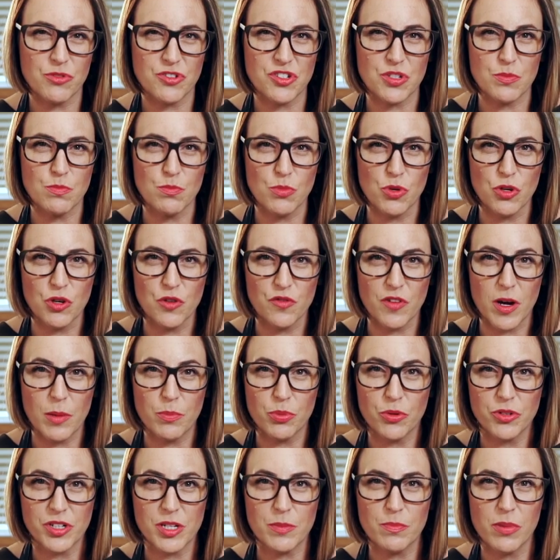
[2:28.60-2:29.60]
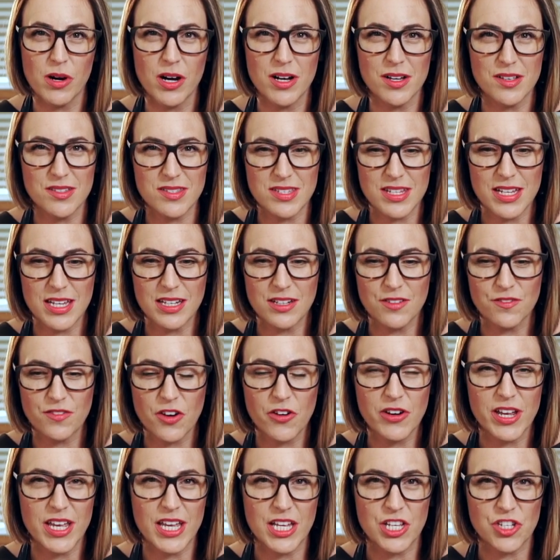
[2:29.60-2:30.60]
to move our body parts in a
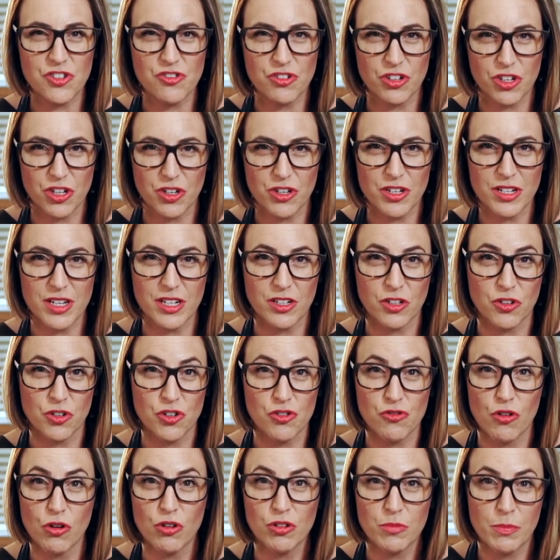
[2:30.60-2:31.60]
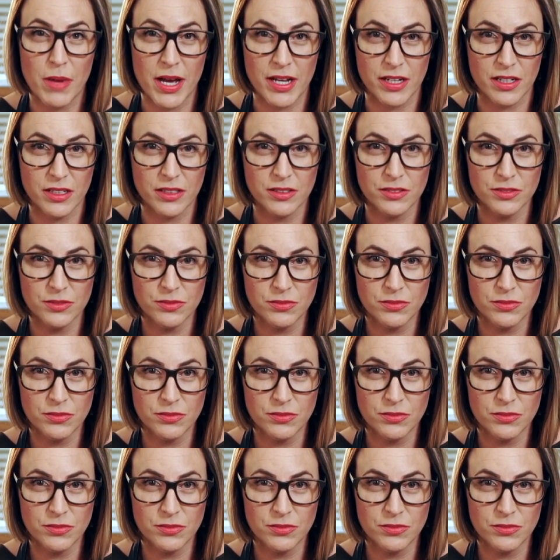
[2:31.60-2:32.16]
very intricate and controlled manner.